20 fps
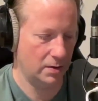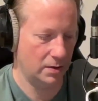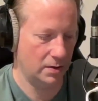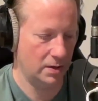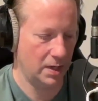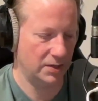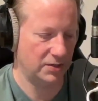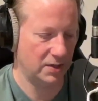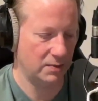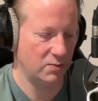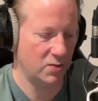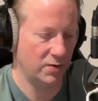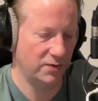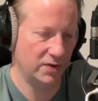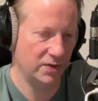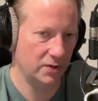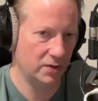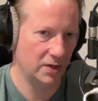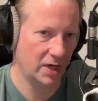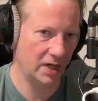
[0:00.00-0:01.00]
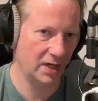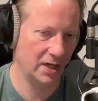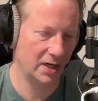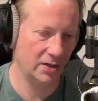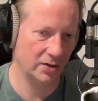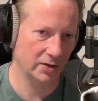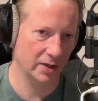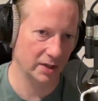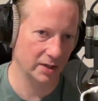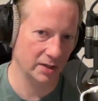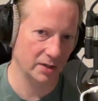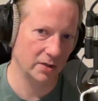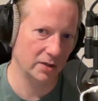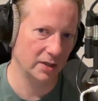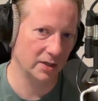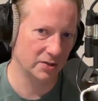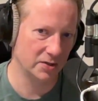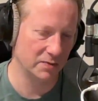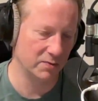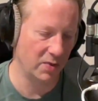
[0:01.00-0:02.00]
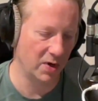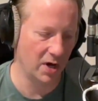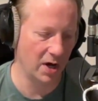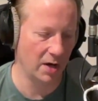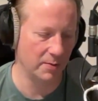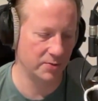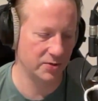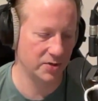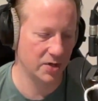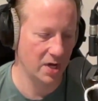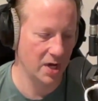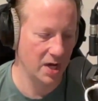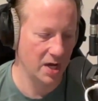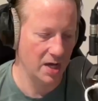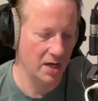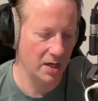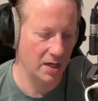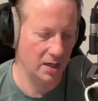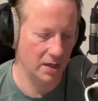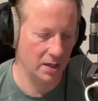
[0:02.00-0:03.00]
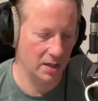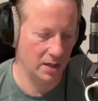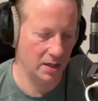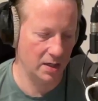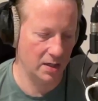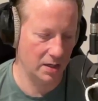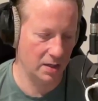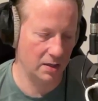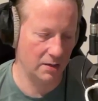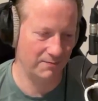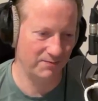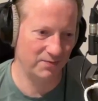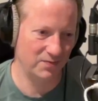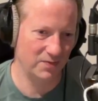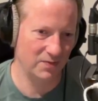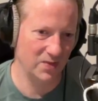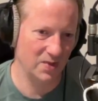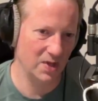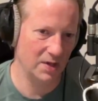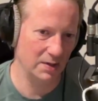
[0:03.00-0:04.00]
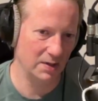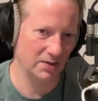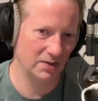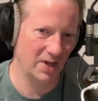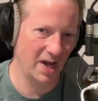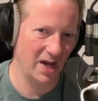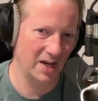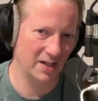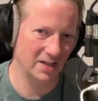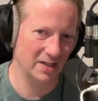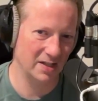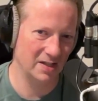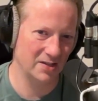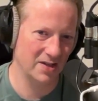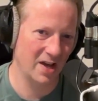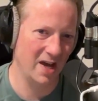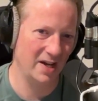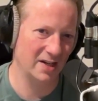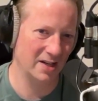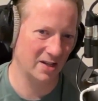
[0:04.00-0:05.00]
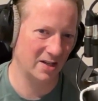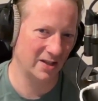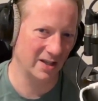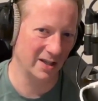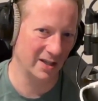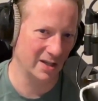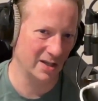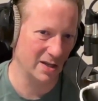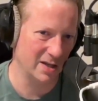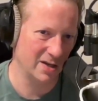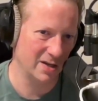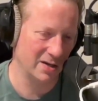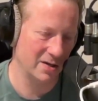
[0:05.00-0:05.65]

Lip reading: as I move it, you can kind of hear like clicks and pops, and it's kind of clicky.